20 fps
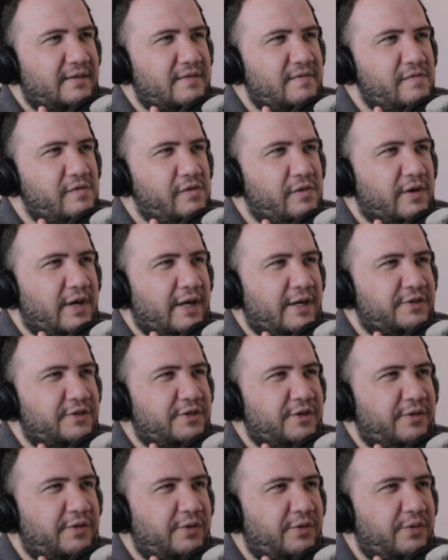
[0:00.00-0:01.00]
Okay,
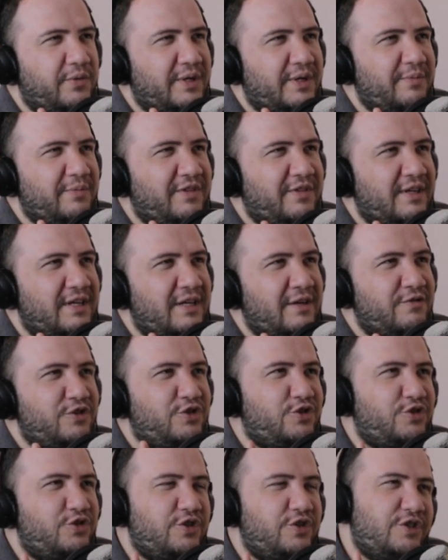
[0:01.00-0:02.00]
so the one I'm thinking of
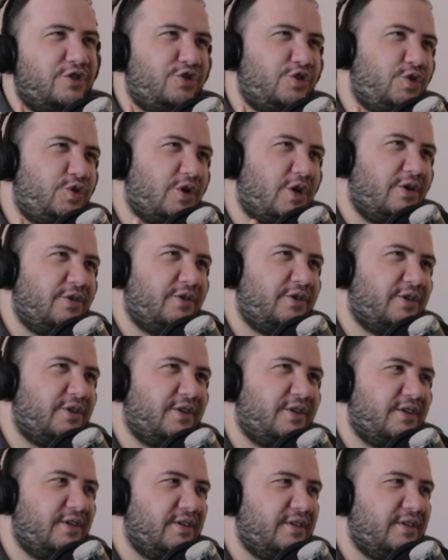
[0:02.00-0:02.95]
is Stronger.